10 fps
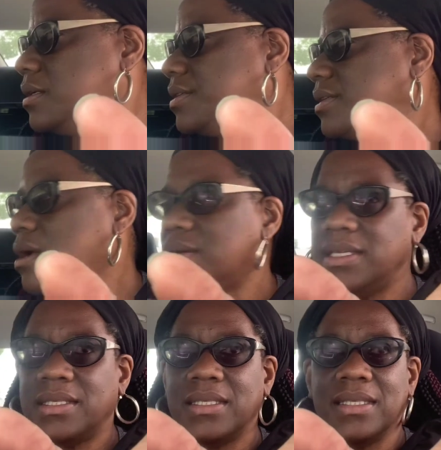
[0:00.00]
So
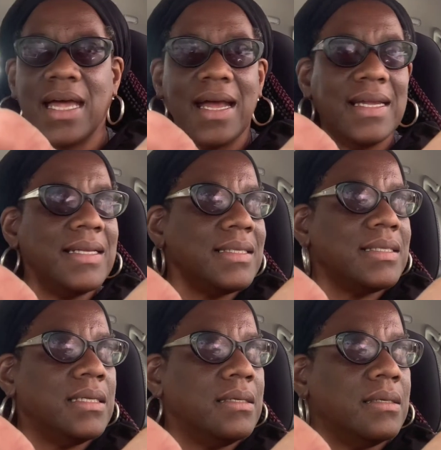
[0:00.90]
it's nice
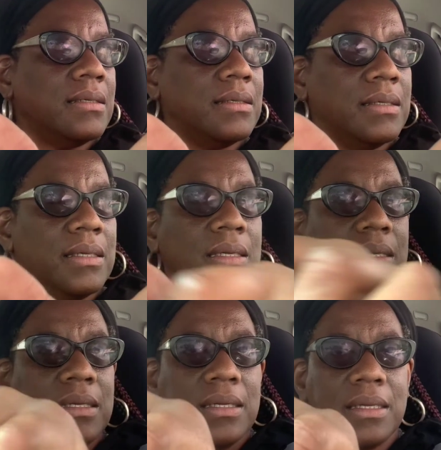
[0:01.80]

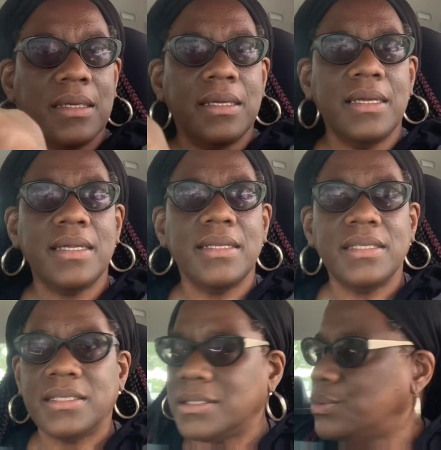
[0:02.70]
and
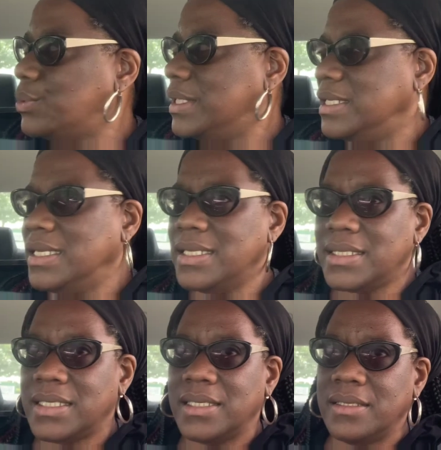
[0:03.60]

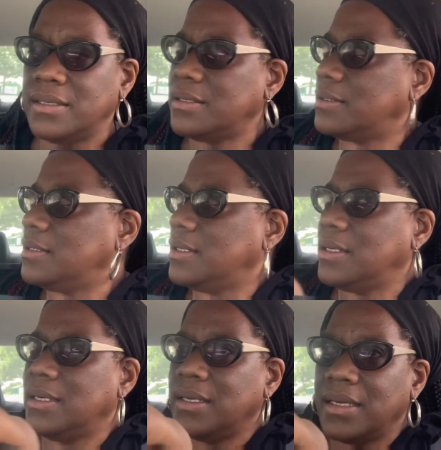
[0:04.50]
sweet
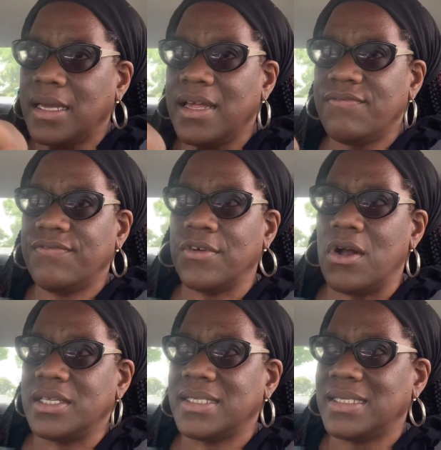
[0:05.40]
and
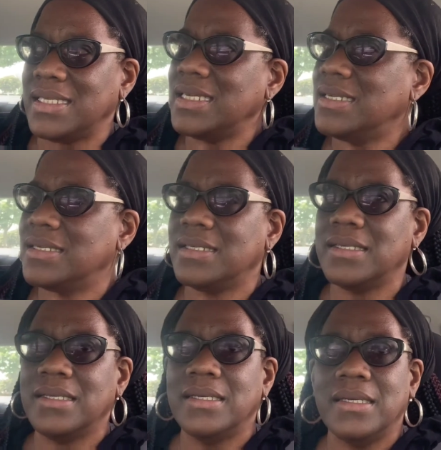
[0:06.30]
frosty.
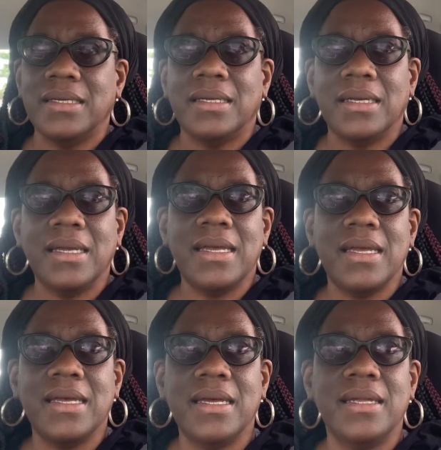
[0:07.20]

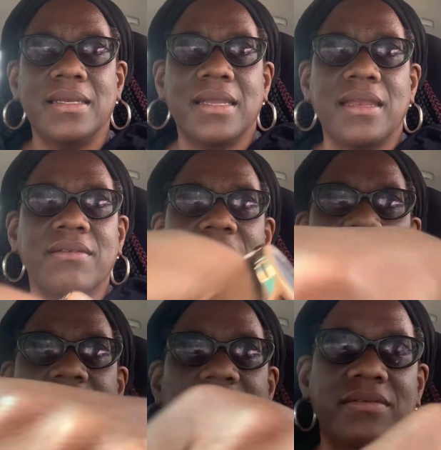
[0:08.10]
And I don't
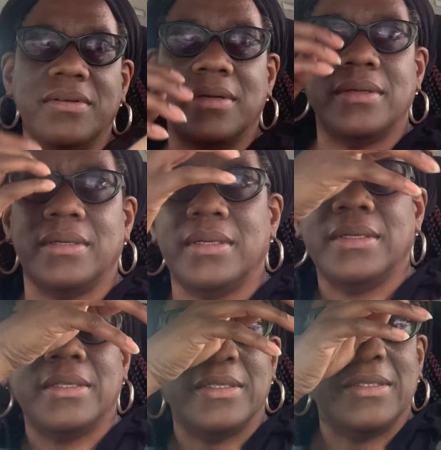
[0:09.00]
know,
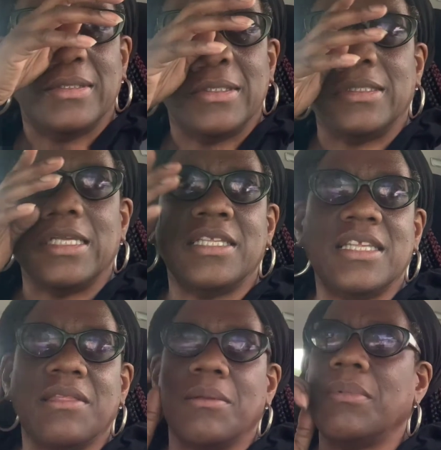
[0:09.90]
said
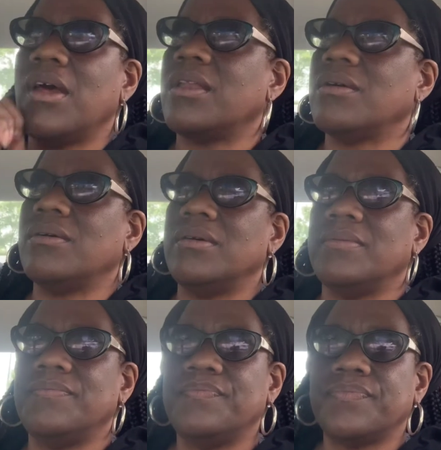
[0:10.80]
something about a
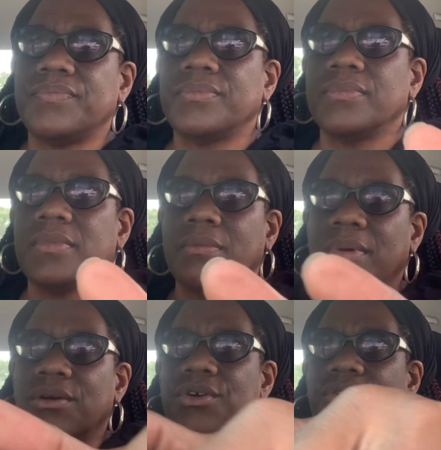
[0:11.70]

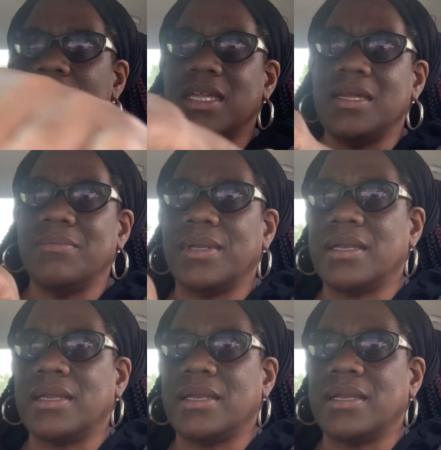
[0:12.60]
about cream, but